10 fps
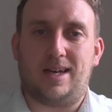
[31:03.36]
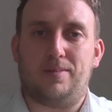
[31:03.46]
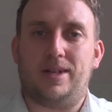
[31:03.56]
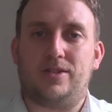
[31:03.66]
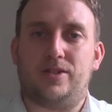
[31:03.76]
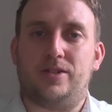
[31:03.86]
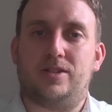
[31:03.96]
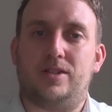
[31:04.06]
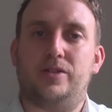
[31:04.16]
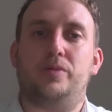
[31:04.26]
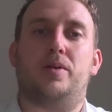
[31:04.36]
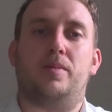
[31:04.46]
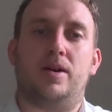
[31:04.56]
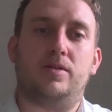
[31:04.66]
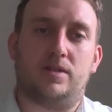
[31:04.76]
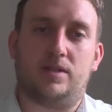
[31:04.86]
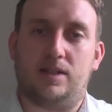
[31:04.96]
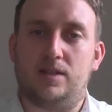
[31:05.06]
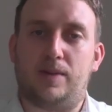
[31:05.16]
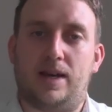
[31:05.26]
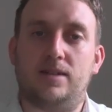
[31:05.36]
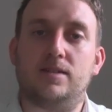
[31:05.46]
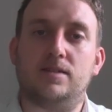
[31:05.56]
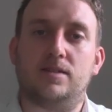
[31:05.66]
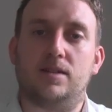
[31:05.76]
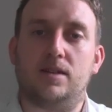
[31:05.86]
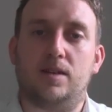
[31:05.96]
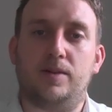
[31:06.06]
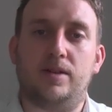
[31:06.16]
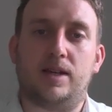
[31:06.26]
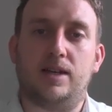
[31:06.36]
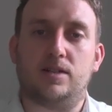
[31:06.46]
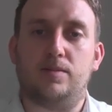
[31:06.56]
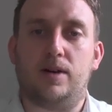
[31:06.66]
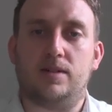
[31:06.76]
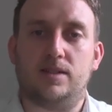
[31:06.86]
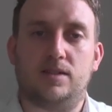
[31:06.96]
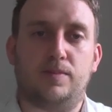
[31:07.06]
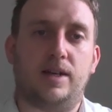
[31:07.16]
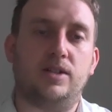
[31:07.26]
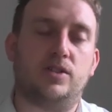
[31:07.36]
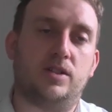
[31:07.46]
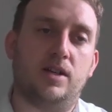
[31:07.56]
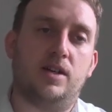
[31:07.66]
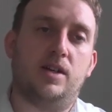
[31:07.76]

be introduced to promote independence and communication and participation.